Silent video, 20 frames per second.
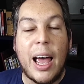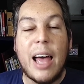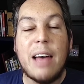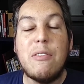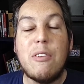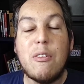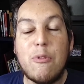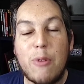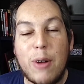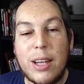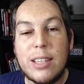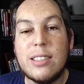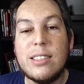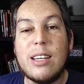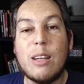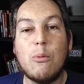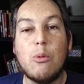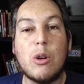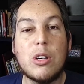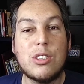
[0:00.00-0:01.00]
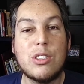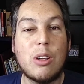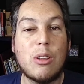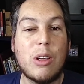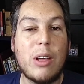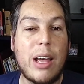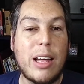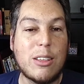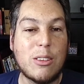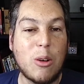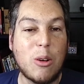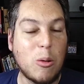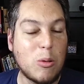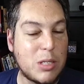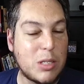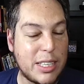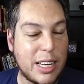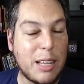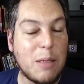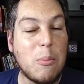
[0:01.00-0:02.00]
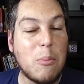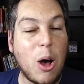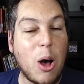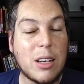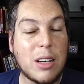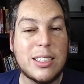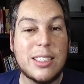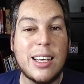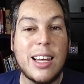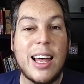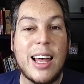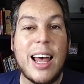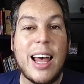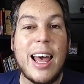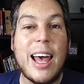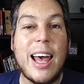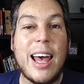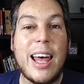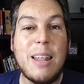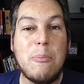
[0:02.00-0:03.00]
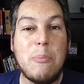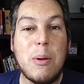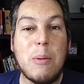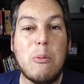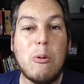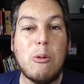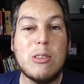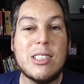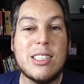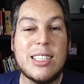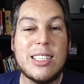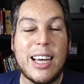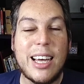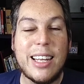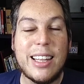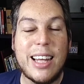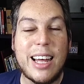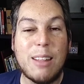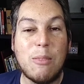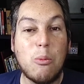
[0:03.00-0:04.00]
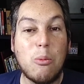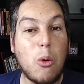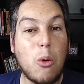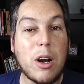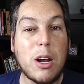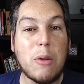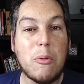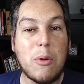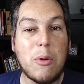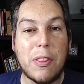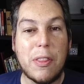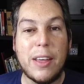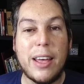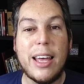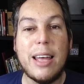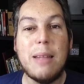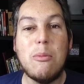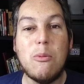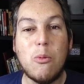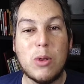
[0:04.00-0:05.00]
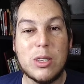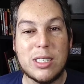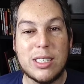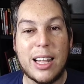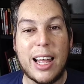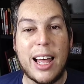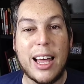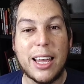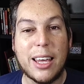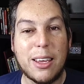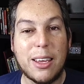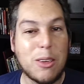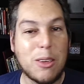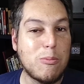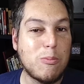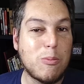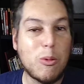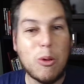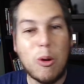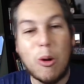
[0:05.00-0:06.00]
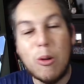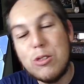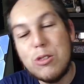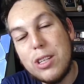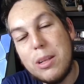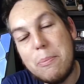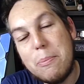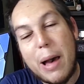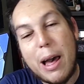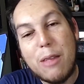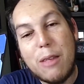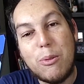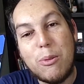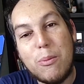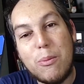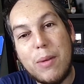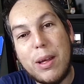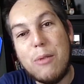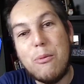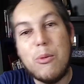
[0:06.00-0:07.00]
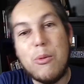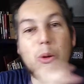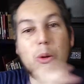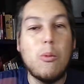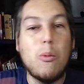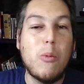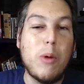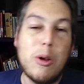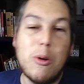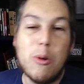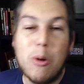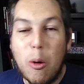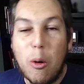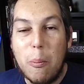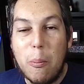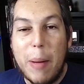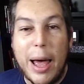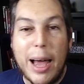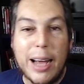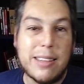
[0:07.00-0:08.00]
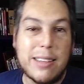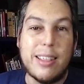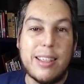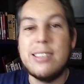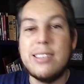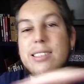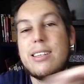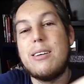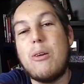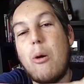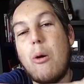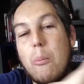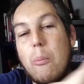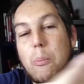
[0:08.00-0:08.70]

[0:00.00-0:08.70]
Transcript: I have a friend that works at, at Code Sandbox, and people would say that work with him was like you go to the bathroom, and when you go back, things are